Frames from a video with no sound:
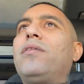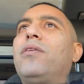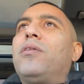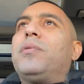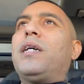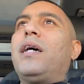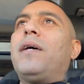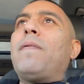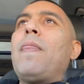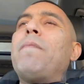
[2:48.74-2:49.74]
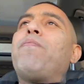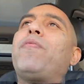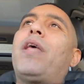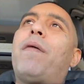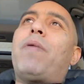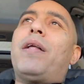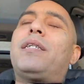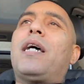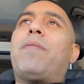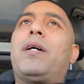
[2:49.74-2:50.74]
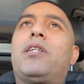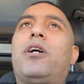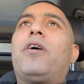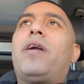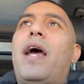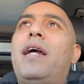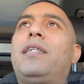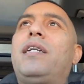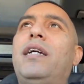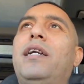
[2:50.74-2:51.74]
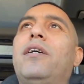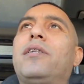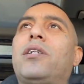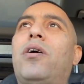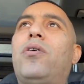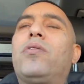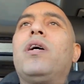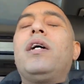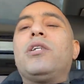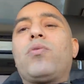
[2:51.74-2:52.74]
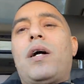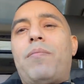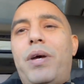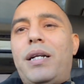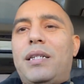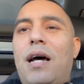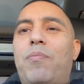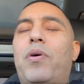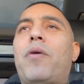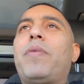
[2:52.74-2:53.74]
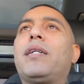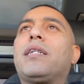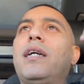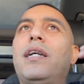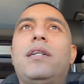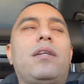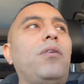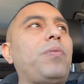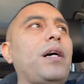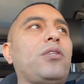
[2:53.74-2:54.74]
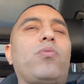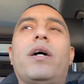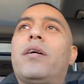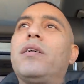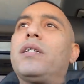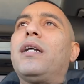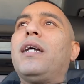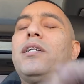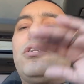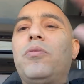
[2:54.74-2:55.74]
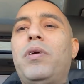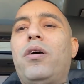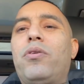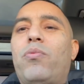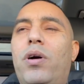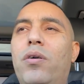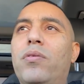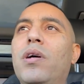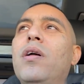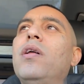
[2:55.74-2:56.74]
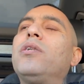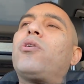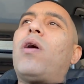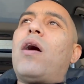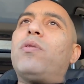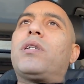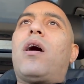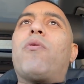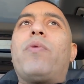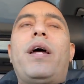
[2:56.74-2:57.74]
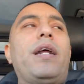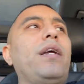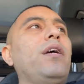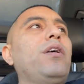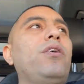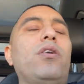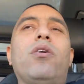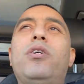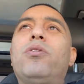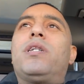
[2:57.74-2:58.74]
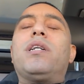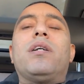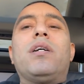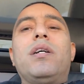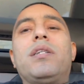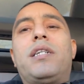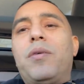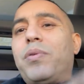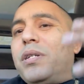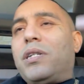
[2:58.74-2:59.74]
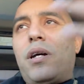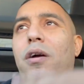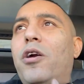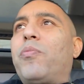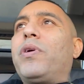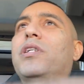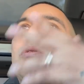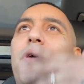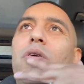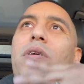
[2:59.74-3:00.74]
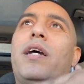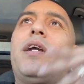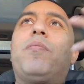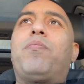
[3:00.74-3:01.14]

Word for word: You know what I'm saying? Then by the time I turned 18 years old is when I met South Park Mexican and Dope House Records and they took me on the road. So I was already, you know, used to sipping syrup and smoking and